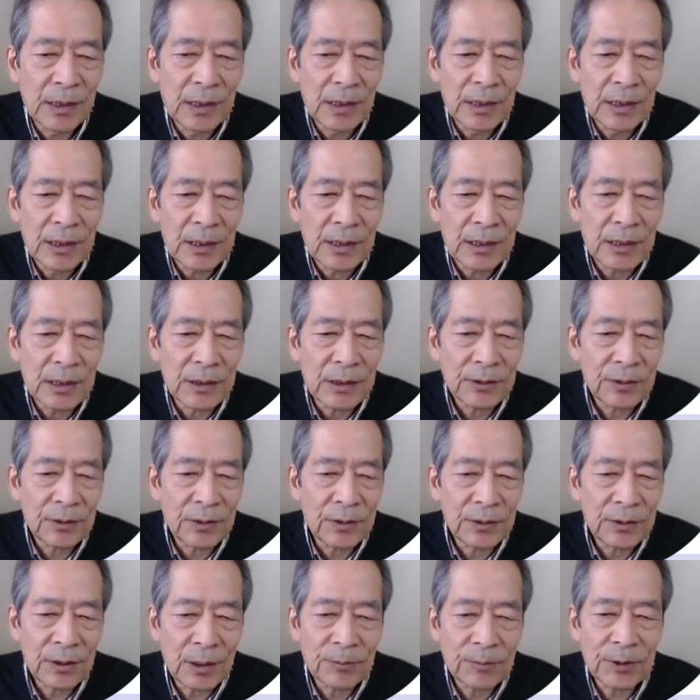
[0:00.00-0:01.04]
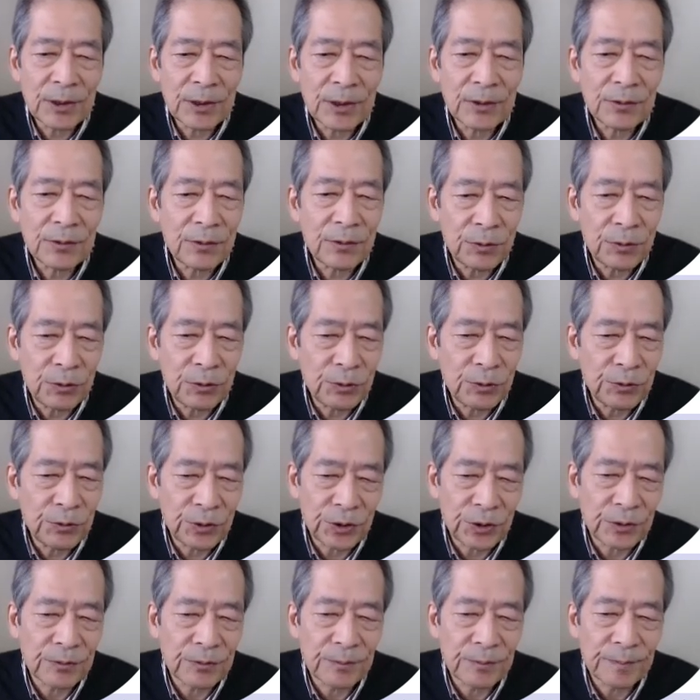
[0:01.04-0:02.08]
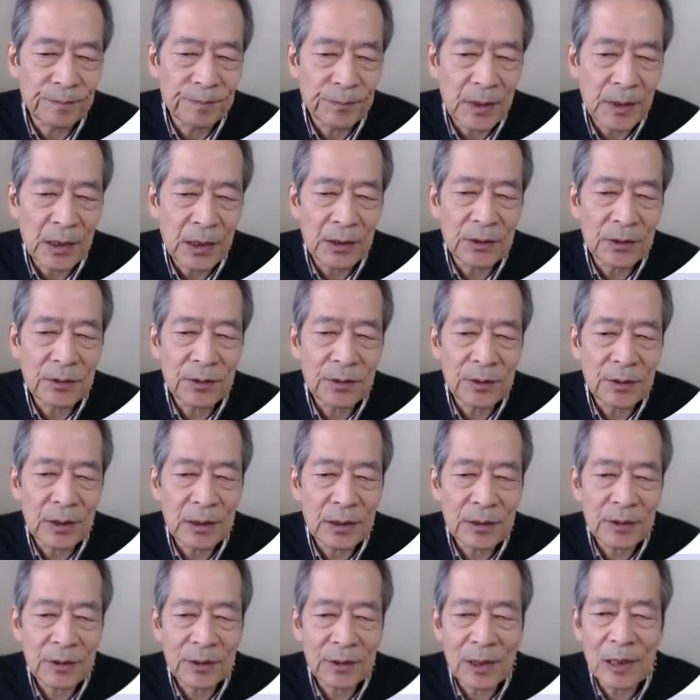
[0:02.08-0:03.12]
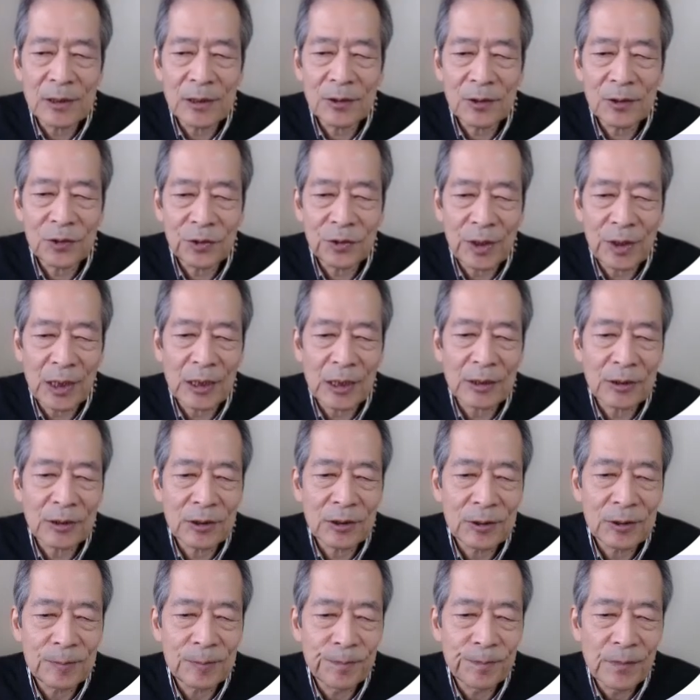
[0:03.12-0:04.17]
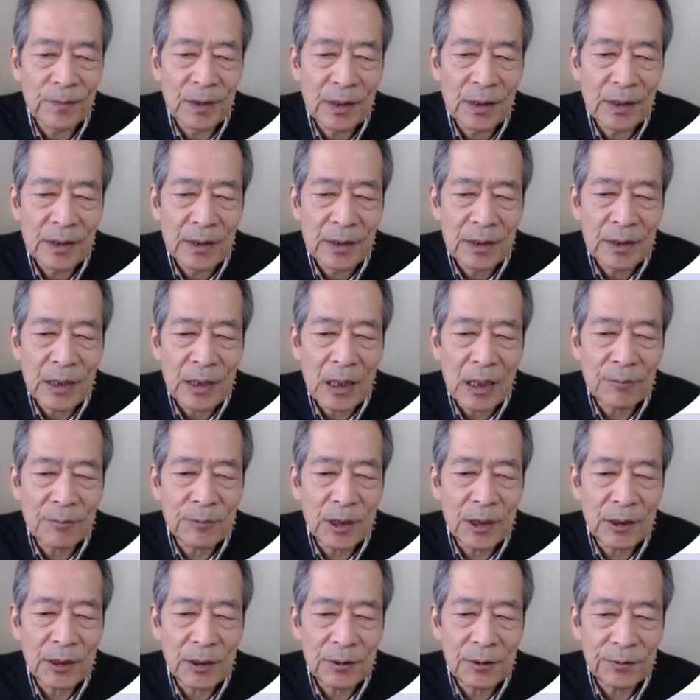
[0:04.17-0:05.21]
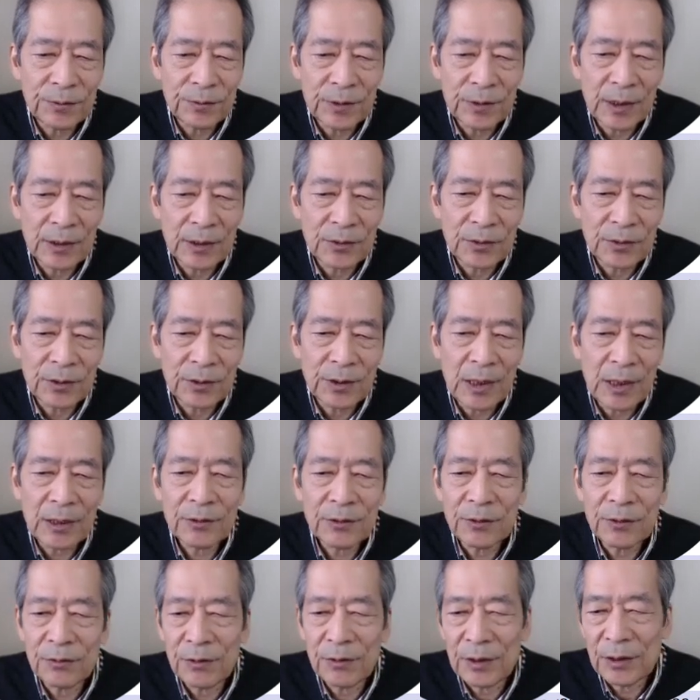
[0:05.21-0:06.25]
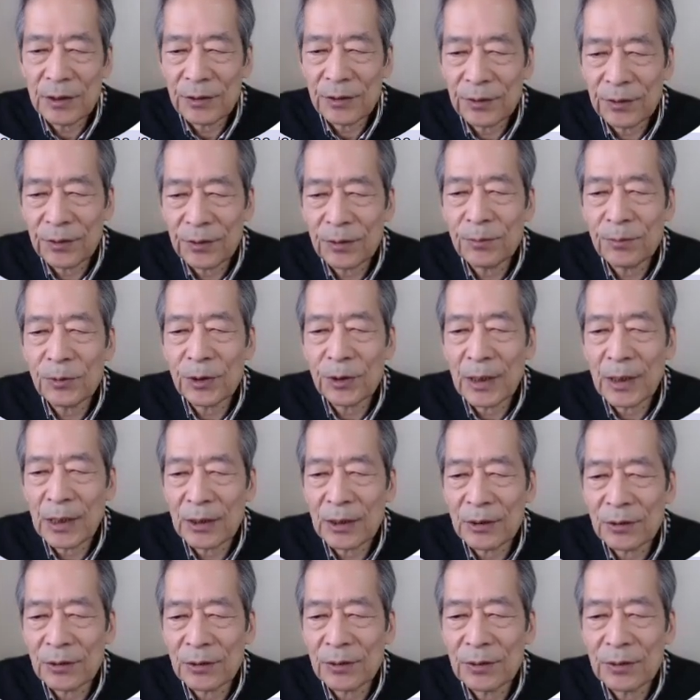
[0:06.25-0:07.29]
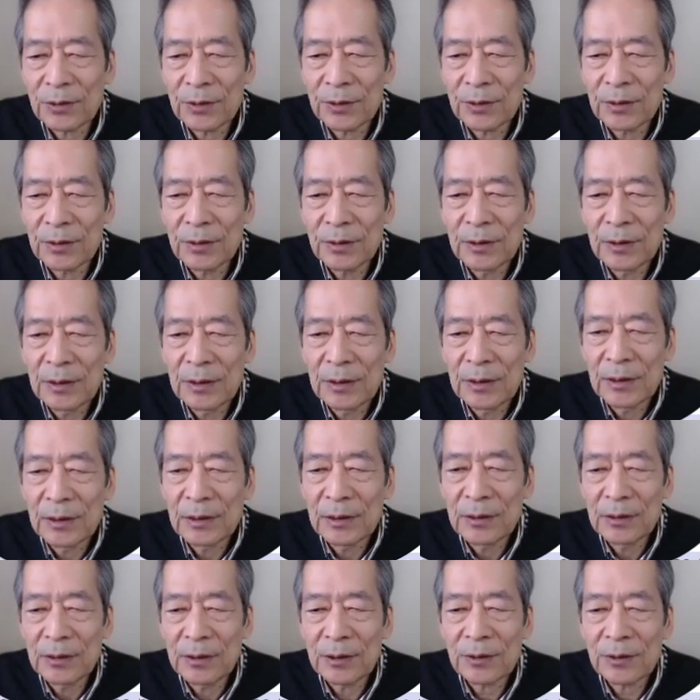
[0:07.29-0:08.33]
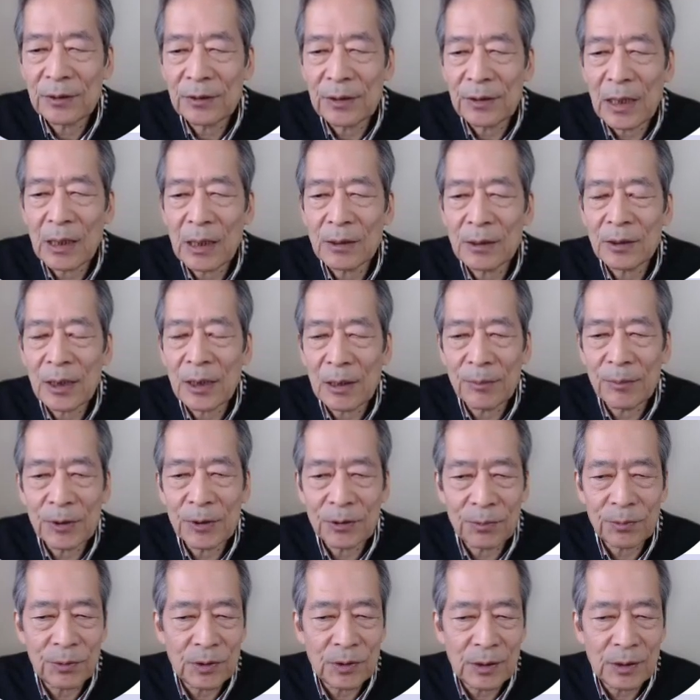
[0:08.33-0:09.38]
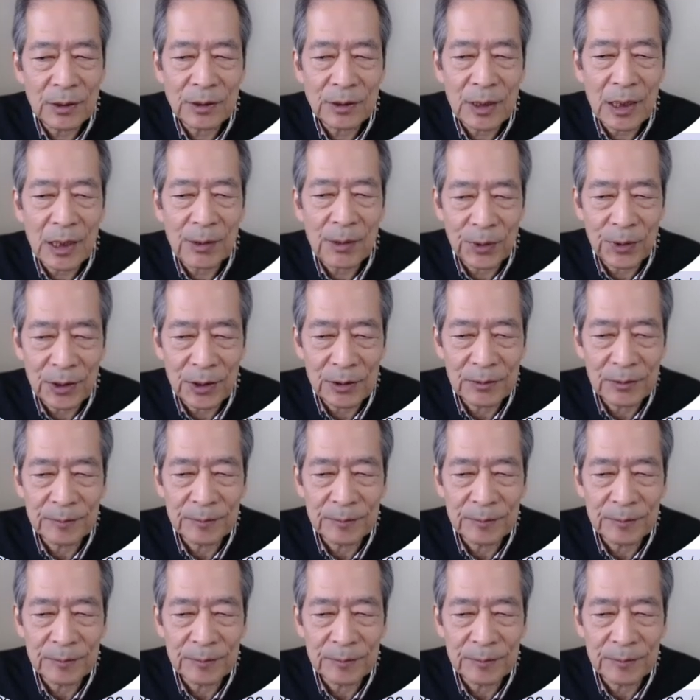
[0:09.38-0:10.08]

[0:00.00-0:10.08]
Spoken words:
is in some sense illusion, in the sense that lambda-def can directly simulate this Damas-Milnor typing.